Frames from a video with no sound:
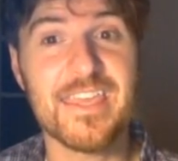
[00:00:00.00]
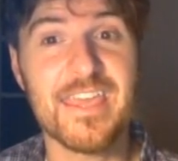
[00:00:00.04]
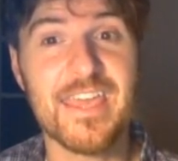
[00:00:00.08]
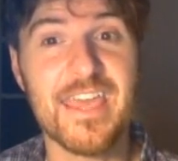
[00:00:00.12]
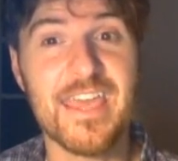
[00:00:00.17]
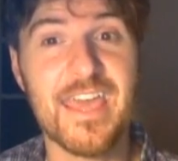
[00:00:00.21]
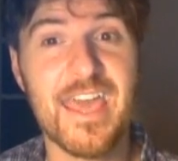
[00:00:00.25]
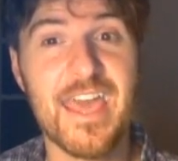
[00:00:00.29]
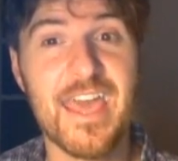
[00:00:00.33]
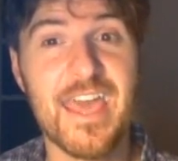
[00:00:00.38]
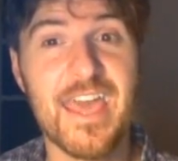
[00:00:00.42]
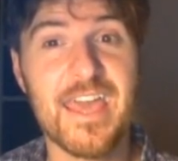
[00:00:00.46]

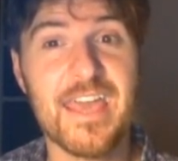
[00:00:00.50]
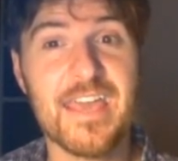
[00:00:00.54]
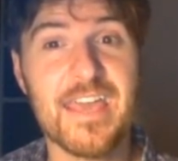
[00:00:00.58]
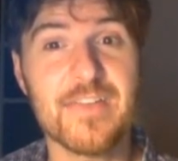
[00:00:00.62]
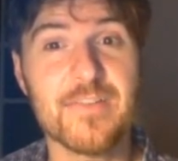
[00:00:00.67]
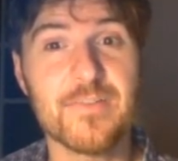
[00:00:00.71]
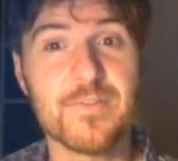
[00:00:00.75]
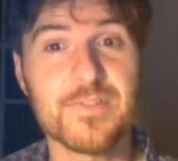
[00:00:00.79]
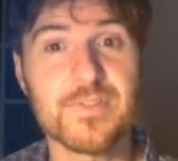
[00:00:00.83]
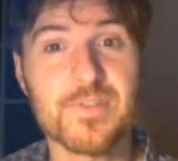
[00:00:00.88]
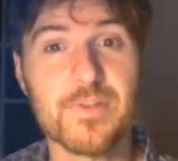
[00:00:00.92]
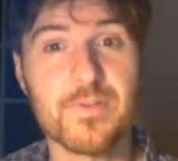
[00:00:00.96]

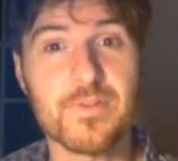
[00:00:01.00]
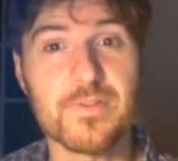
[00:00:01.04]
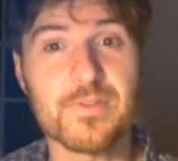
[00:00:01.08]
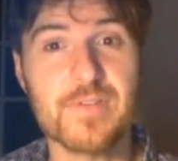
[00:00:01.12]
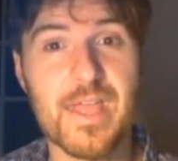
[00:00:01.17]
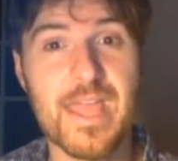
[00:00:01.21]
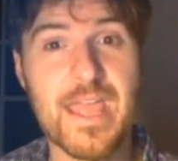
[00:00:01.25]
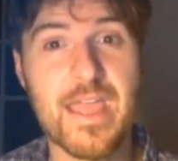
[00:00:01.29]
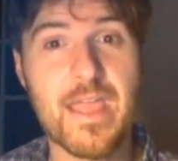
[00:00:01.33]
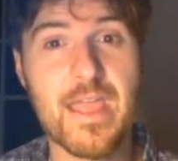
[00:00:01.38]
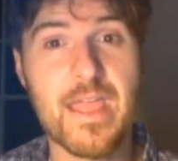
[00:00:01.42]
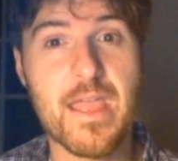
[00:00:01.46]
Well, so it's
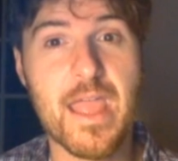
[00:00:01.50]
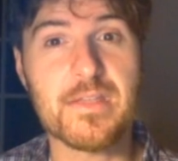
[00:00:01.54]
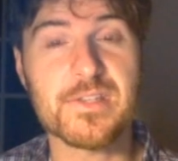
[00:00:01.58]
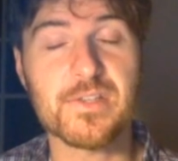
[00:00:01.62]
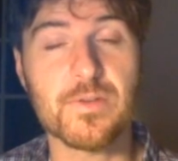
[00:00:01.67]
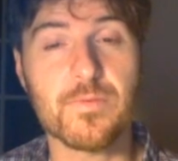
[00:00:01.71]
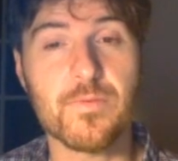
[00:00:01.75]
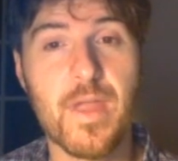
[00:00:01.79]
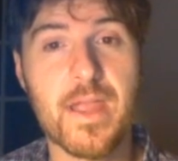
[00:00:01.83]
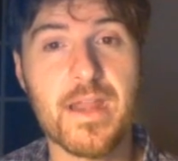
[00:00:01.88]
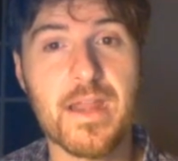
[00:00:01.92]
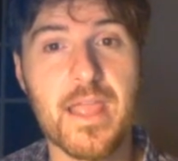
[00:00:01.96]
A is
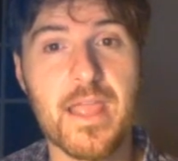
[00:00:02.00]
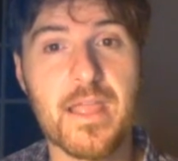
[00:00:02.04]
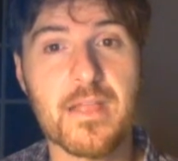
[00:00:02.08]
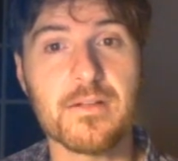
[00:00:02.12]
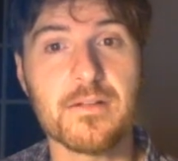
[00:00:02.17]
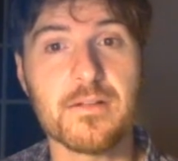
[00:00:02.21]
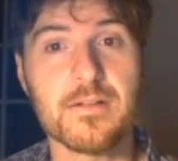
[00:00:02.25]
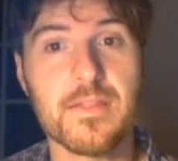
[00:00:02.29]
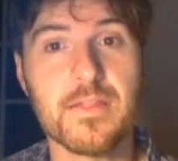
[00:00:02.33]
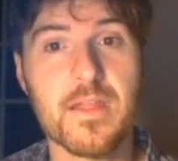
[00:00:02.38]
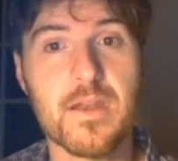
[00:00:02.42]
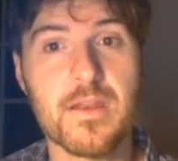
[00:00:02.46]
the right
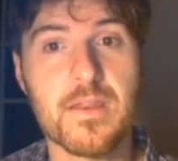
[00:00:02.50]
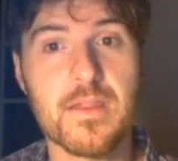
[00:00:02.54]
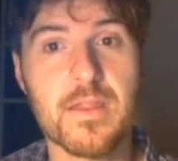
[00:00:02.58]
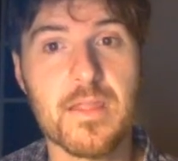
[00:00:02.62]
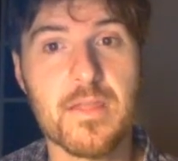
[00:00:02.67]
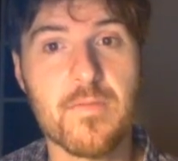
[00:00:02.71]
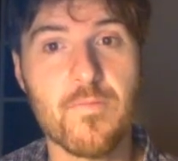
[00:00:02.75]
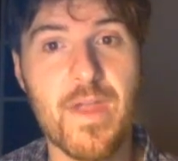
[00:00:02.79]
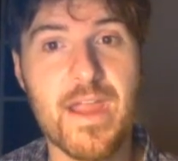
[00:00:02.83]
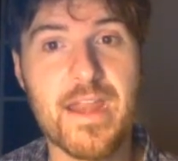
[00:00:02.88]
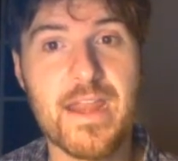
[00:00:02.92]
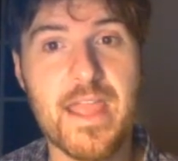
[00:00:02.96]
angle, and then
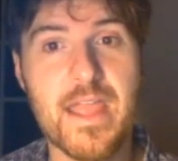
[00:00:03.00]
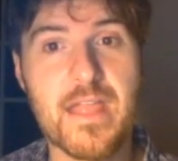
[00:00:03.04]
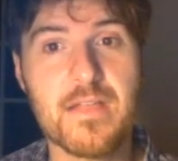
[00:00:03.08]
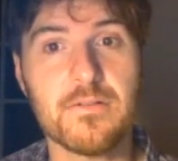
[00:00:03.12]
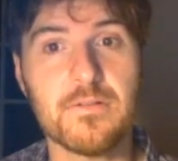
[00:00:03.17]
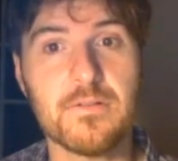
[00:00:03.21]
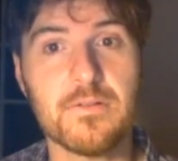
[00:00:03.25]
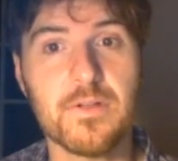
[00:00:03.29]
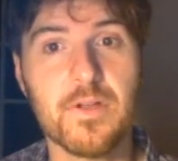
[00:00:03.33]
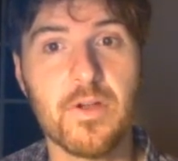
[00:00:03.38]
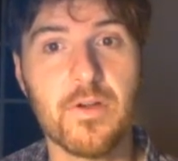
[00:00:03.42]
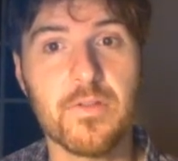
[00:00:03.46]
right
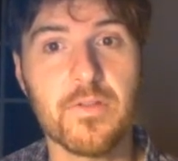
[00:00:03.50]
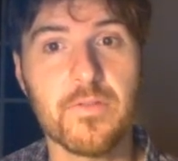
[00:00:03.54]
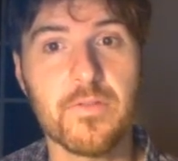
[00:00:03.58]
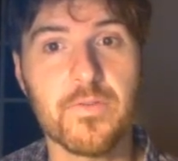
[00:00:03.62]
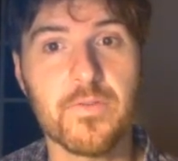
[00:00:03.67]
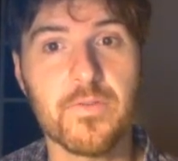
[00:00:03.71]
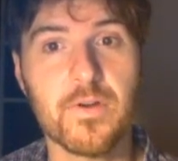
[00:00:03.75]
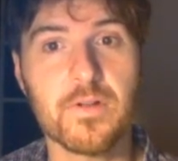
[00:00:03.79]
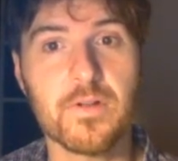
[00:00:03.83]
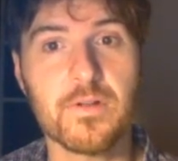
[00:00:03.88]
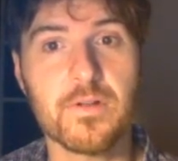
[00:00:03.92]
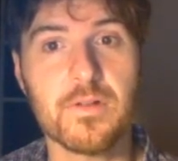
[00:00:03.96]
angle, go to the
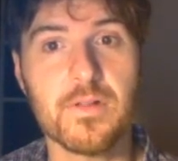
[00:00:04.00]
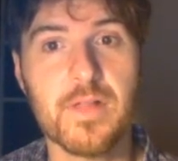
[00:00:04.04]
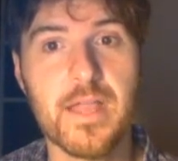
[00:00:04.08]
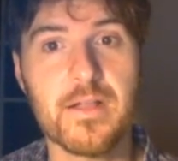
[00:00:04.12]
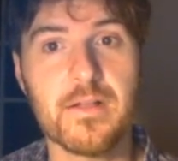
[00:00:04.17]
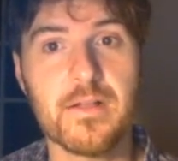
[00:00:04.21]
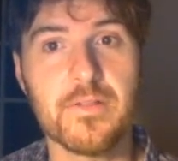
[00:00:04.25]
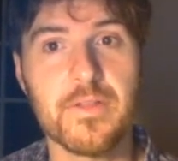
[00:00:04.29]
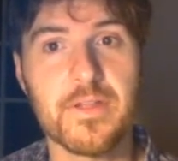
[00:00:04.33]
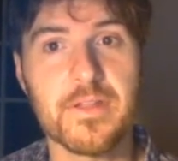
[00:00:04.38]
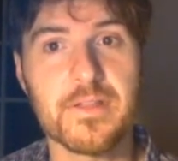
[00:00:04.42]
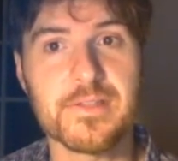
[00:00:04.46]
vertical
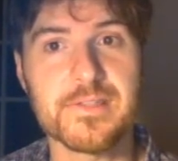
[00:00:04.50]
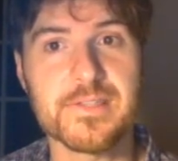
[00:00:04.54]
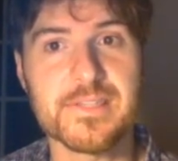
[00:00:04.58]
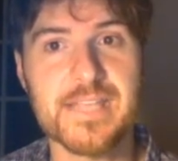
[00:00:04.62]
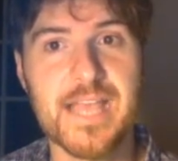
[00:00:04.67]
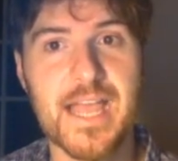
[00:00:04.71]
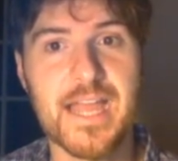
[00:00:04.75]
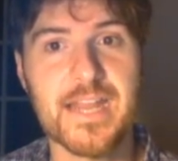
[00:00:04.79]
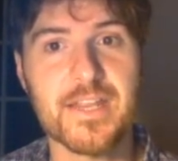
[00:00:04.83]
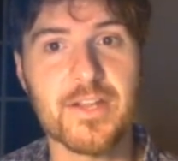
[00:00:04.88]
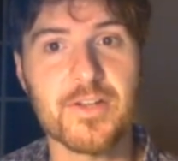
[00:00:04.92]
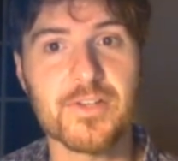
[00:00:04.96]
angle, and then the
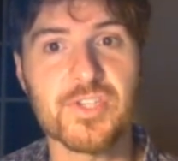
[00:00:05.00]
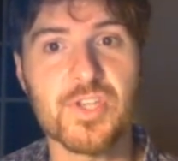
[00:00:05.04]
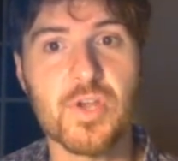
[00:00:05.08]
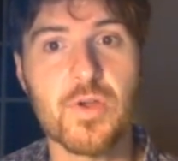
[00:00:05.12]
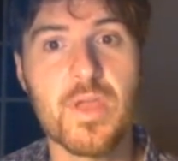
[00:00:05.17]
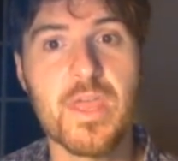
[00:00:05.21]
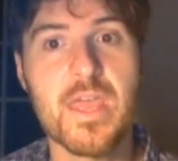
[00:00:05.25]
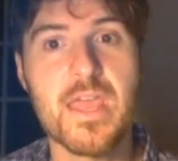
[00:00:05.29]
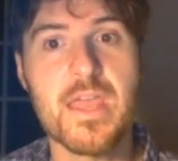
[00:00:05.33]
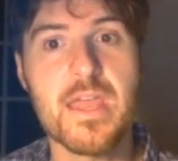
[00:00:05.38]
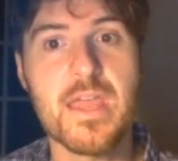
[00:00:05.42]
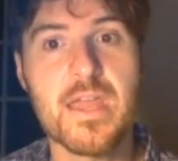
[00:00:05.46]
side here. So
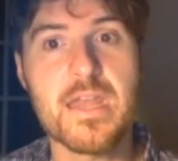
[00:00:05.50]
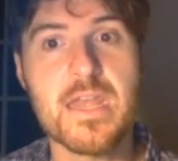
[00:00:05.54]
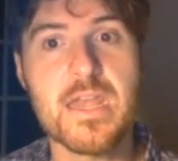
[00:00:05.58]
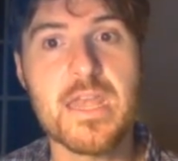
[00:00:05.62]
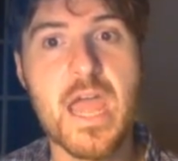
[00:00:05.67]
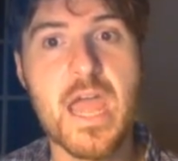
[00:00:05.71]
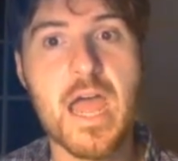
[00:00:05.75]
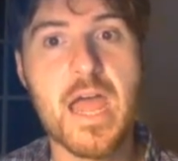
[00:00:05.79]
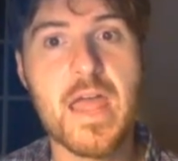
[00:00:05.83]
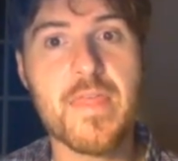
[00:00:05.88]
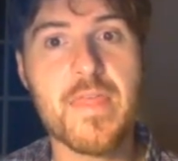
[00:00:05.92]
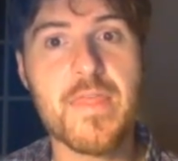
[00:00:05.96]

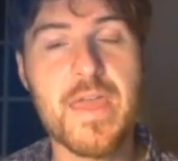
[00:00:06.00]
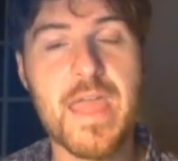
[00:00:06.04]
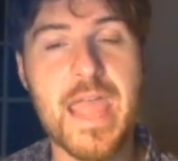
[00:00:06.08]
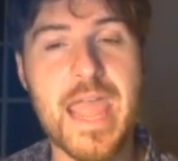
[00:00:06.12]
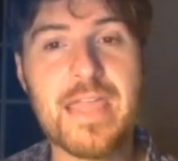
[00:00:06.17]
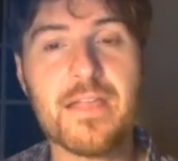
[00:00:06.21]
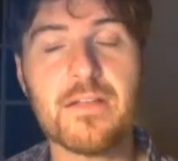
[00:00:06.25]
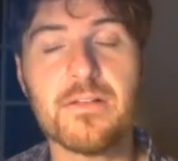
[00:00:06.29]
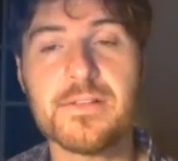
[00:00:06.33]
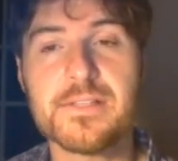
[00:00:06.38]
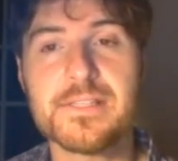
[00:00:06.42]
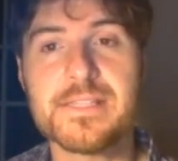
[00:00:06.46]
the
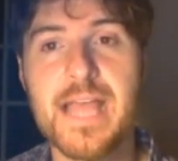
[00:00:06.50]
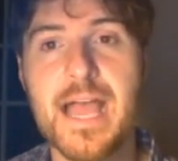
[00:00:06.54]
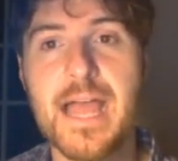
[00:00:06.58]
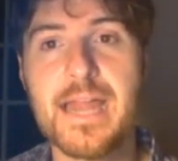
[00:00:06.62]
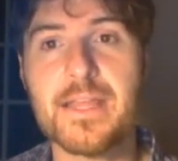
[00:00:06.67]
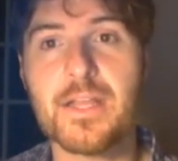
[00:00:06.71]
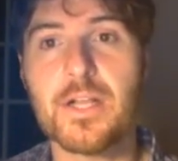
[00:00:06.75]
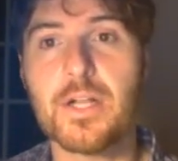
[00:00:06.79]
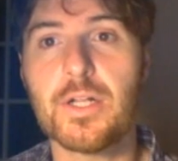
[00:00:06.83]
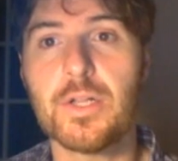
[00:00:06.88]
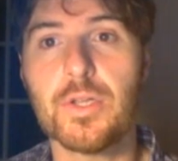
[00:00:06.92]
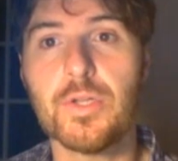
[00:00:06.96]
angle is not
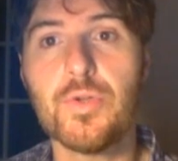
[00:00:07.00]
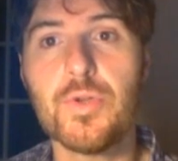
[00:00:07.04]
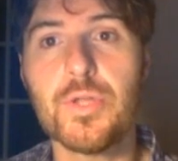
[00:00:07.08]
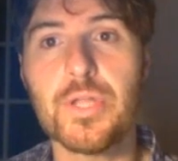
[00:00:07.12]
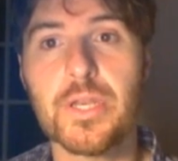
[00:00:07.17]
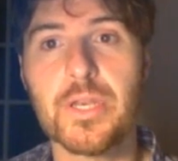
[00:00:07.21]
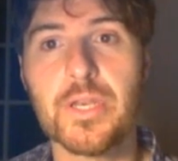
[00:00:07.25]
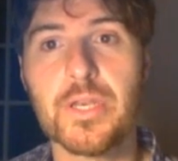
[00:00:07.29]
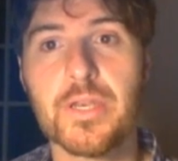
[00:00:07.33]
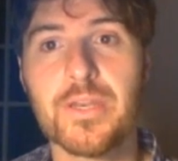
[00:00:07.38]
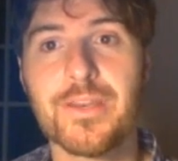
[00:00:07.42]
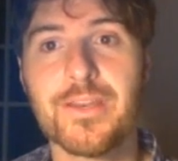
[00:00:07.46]

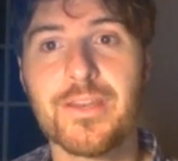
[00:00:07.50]
included.